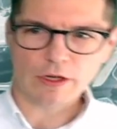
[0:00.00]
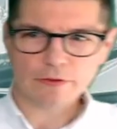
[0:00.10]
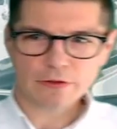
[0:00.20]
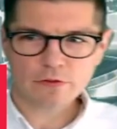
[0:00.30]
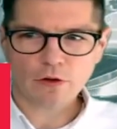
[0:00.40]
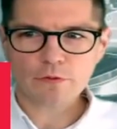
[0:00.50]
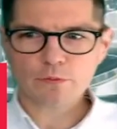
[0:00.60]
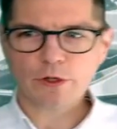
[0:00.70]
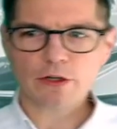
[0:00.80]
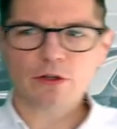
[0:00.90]
and this
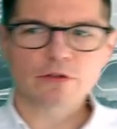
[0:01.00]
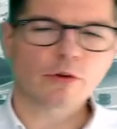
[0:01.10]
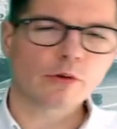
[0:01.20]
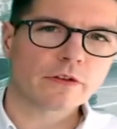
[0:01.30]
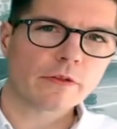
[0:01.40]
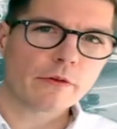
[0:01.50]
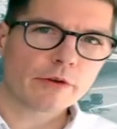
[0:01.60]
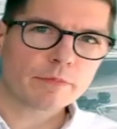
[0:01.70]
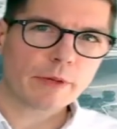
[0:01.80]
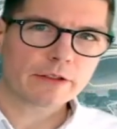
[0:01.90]
software controls the
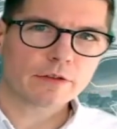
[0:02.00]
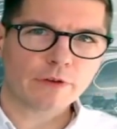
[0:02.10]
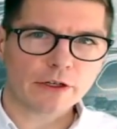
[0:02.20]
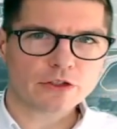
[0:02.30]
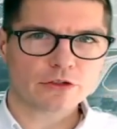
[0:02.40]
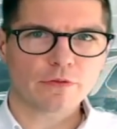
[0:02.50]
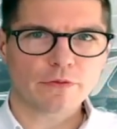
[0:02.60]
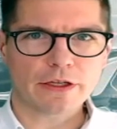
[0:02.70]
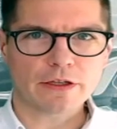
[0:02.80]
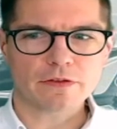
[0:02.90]
respective function of
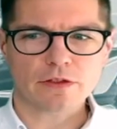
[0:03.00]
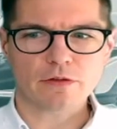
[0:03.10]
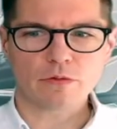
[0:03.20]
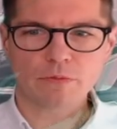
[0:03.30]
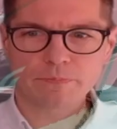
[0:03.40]
the ECU.